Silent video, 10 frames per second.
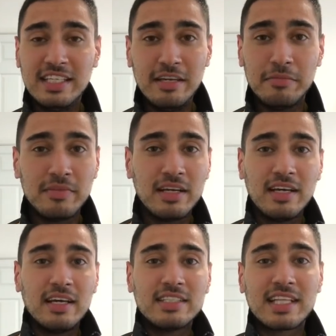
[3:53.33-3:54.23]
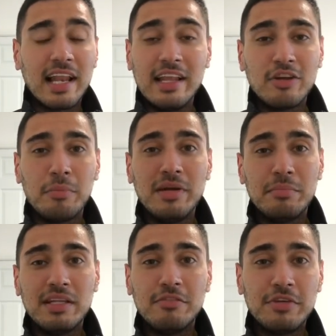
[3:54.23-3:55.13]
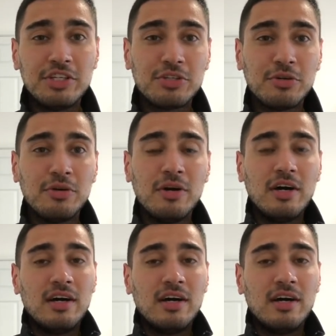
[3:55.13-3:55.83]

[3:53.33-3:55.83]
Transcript: team. It's clearly not been beneficial.